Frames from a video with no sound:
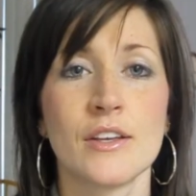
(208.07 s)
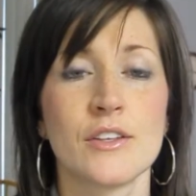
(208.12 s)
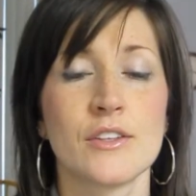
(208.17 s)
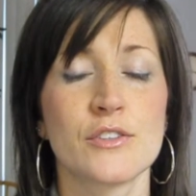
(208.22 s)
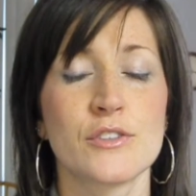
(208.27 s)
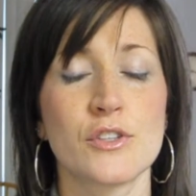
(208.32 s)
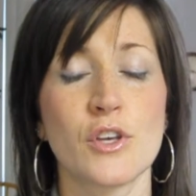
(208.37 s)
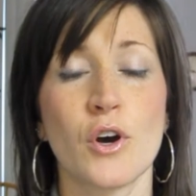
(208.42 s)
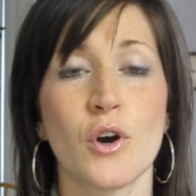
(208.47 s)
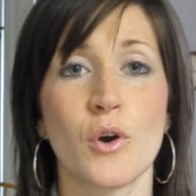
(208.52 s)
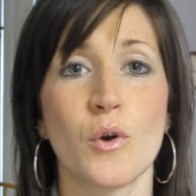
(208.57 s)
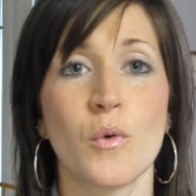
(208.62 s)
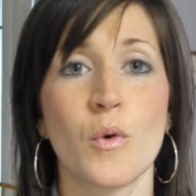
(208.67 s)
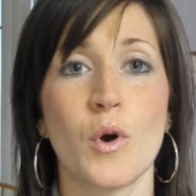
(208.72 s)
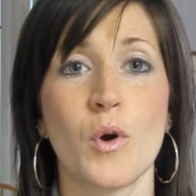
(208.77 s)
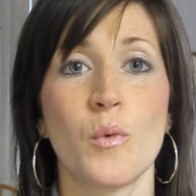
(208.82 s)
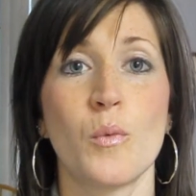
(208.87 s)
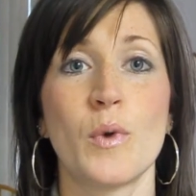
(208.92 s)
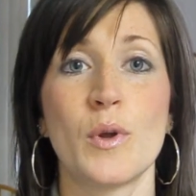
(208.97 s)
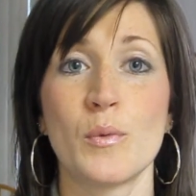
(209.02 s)

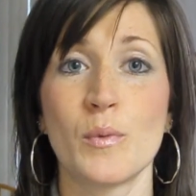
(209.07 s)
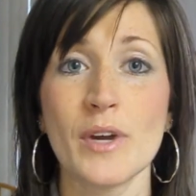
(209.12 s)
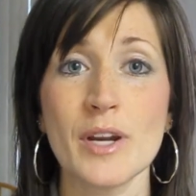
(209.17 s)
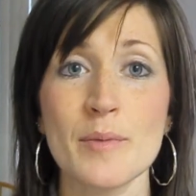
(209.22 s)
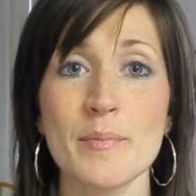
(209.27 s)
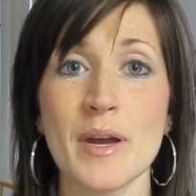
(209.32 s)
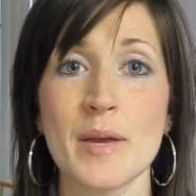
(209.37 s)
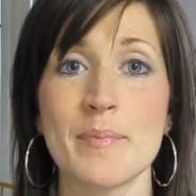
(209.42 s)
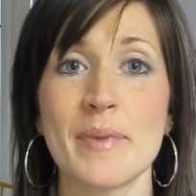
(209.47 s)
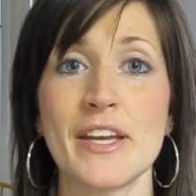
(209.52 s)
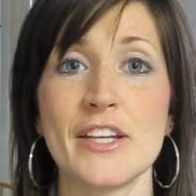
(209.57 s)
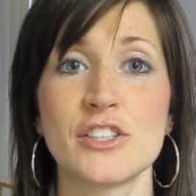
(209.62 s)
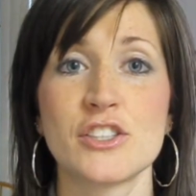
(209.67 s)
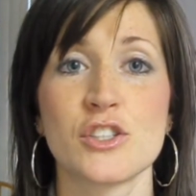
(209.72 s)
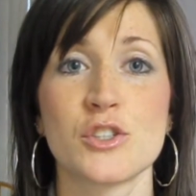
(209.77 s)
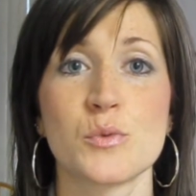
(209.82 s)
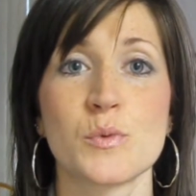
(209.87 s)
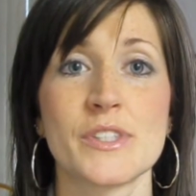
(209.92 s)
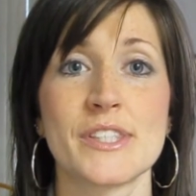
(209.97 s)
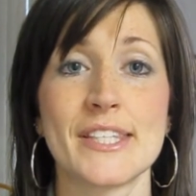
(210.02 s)
So when one of my
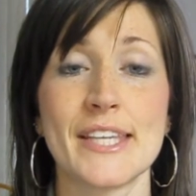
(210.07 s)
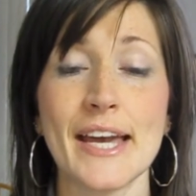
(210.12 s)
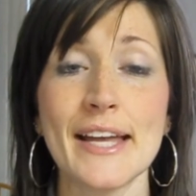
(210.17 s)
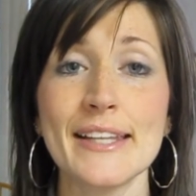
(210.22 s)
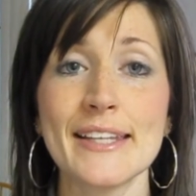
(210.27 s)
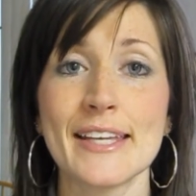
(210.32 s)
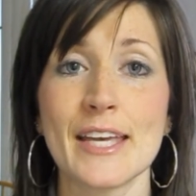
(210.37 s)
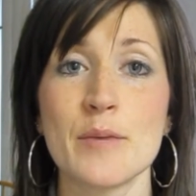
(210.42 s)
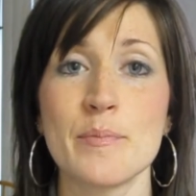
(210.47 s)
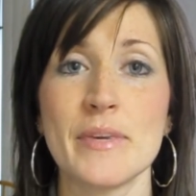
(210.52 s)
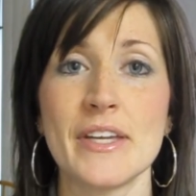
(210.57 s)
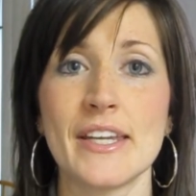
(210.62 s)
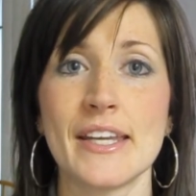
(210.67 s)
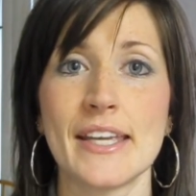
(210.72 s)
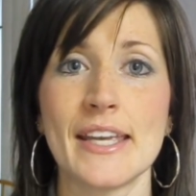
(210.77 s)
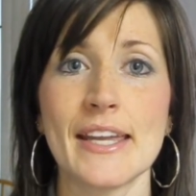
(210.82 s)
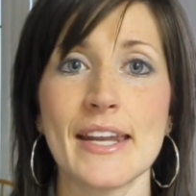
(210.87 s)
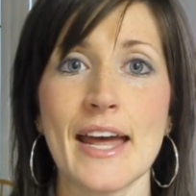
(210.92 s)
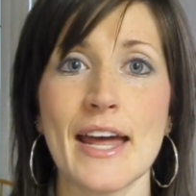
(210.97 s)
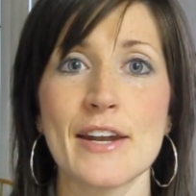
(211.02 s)
patients was yelling at me to
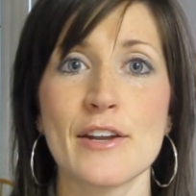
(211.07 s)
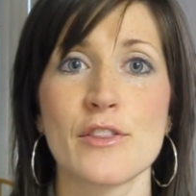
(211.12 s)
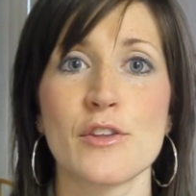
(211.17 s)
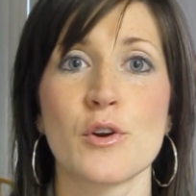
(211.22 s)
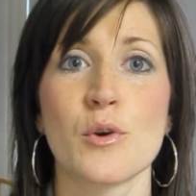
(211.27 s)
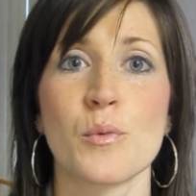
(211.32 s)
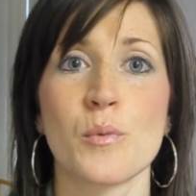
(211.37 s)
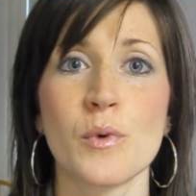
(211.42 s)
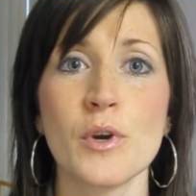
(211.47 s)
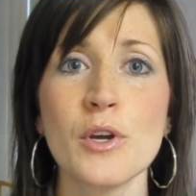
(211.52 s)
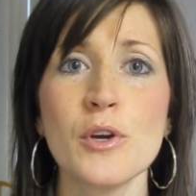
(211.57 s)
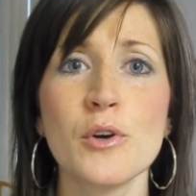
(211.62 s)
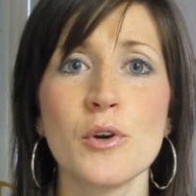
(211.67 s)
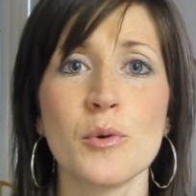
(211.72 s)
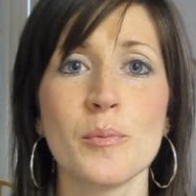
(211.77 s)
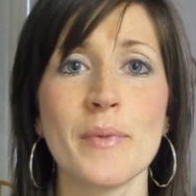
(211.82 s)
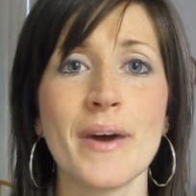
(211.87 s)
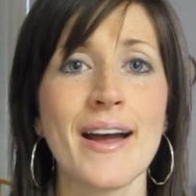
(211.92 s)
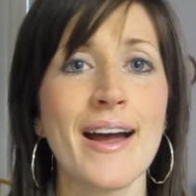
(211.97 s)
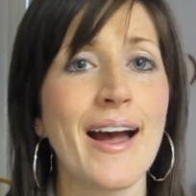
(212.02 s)
get out of their
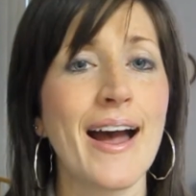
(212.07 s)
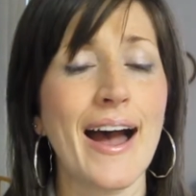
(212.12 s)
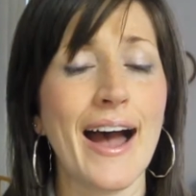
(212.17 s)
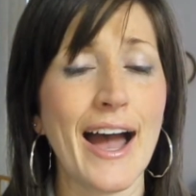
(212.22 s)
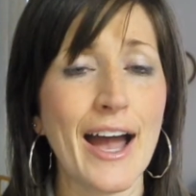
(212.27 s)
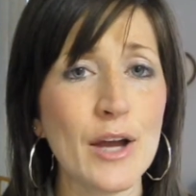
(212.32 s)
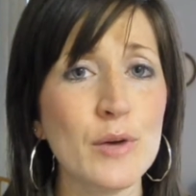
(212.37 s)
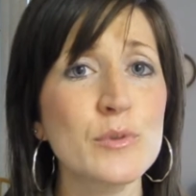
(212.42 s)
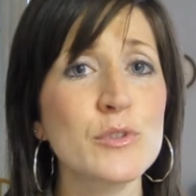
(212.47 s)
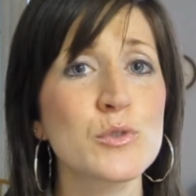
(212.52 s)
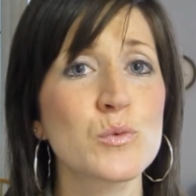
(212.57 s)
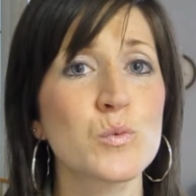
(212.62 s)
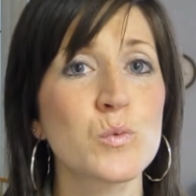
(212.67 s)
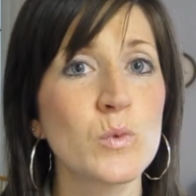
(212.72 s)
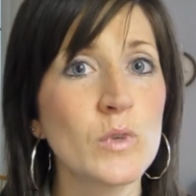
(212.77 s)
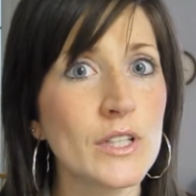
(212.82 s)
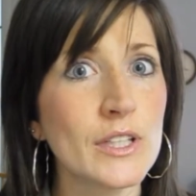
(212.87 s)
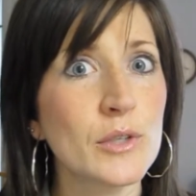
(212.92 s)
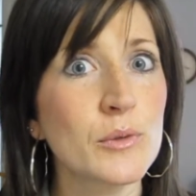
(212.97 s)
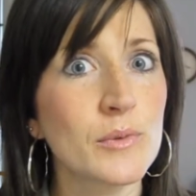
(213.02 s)
room, I was
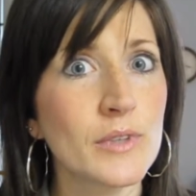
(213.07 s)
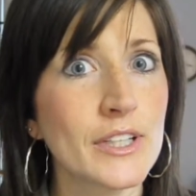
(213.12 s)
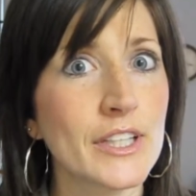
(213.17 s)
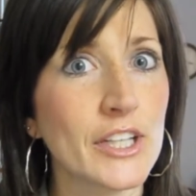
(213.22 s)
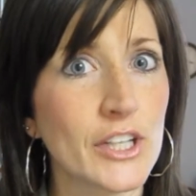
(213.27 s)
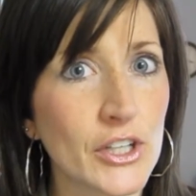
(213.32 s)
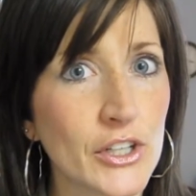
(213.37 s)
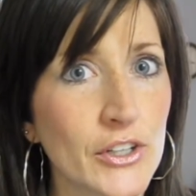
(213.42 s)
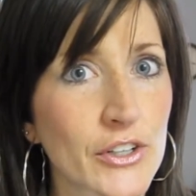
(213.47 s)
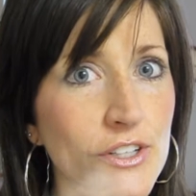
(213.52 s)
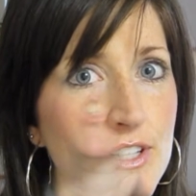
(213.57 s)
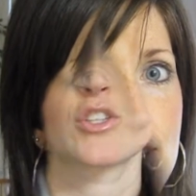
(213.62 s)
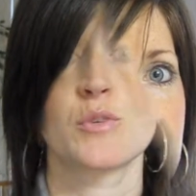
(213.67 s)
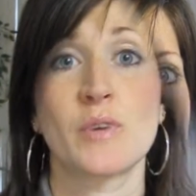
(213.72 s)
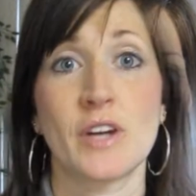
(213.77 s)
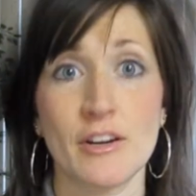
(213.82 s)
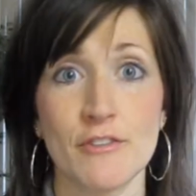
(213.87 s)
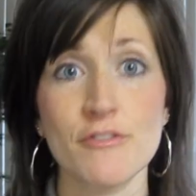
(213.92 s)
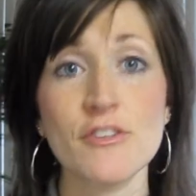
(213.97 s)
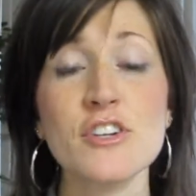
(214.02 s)
really, really hurt. So
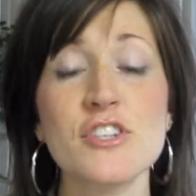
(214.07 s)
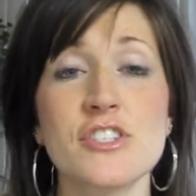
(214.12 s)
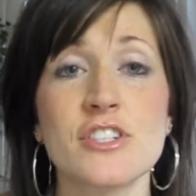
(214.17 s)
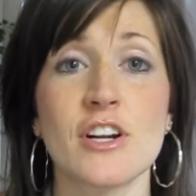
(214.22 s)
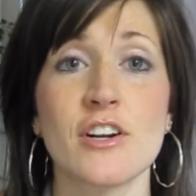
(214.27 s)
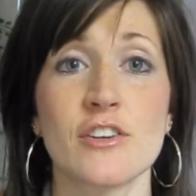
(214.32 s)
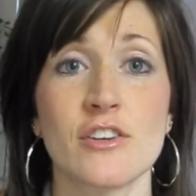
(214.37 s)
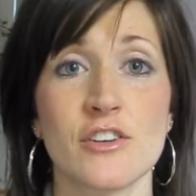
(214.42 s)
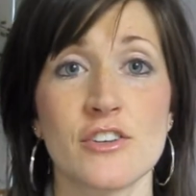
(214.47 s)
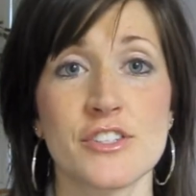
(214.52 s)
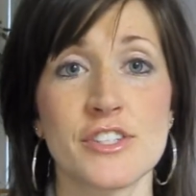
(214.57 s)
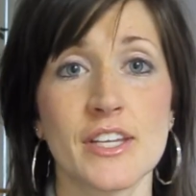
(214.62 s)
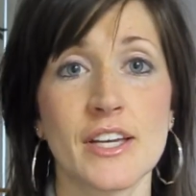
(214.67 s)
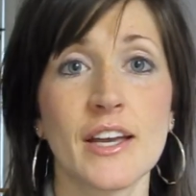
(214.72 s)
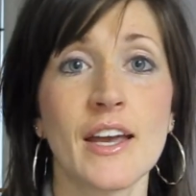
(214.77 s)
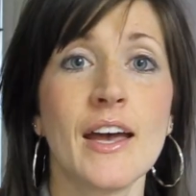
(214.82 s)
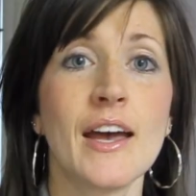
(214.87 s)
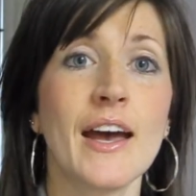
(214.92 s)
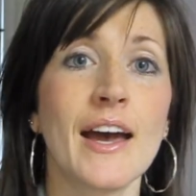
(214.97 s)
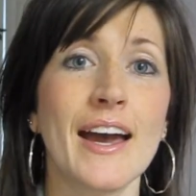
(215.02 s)
when I first started
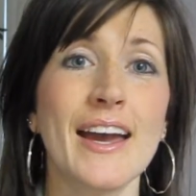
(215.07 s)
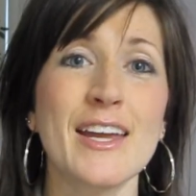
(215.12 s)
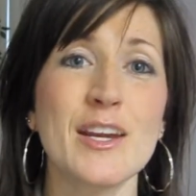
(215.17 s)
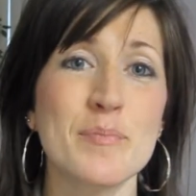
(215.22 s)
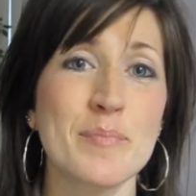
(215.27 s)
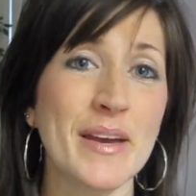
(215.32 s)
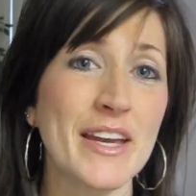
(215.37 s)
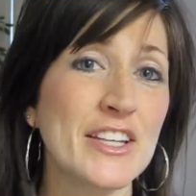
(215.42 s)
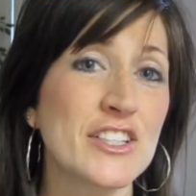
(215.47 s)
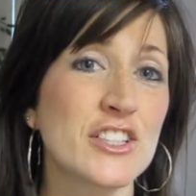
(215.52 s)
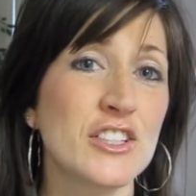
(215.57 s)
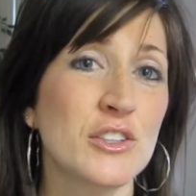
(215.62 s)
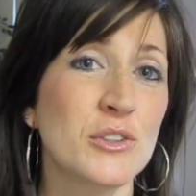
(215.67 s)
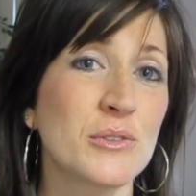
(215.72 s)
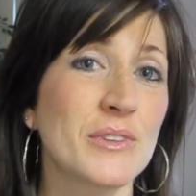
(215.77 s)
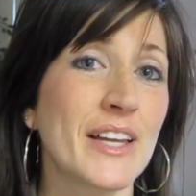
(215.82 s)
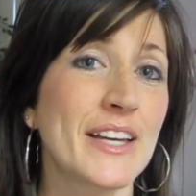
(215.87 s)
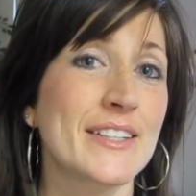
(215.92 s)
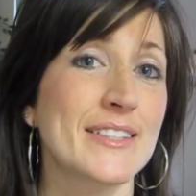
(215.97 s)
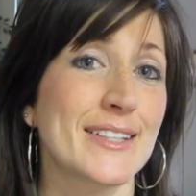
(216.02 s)
nursing, I had a patient
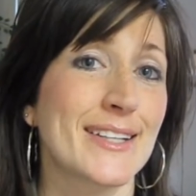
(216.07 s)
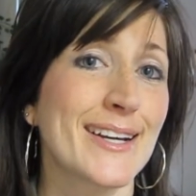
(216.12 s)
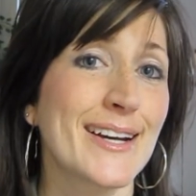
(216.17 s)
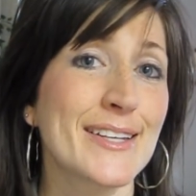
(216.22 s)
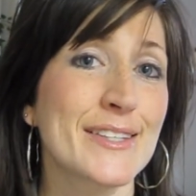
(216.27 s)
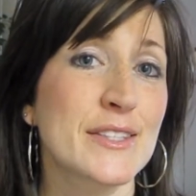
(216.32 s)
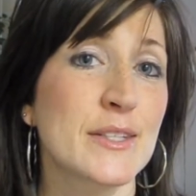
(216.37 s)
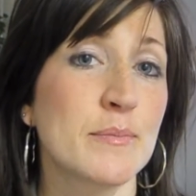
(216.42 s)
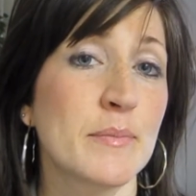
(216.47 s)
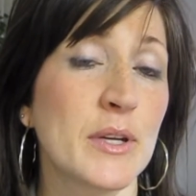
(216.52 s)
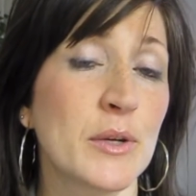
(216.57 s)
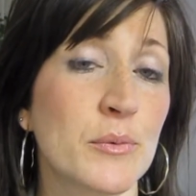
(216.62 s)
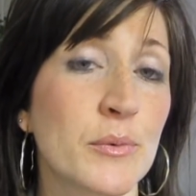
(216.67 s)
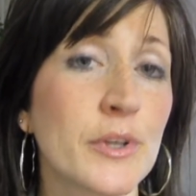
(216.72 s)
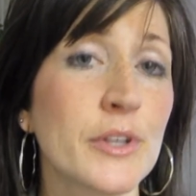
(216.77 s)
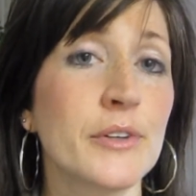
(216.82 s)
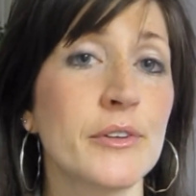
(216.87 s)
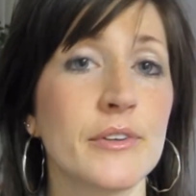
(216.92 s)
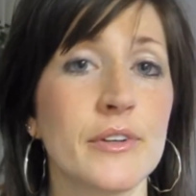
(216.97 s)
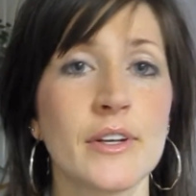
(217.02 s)
who liked to cuss and be
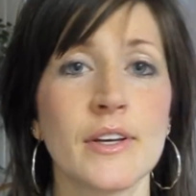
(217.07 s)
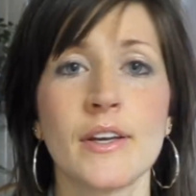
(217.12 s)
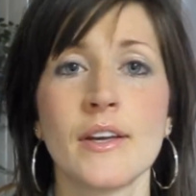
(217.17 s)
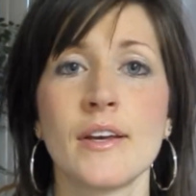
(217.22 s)
rude.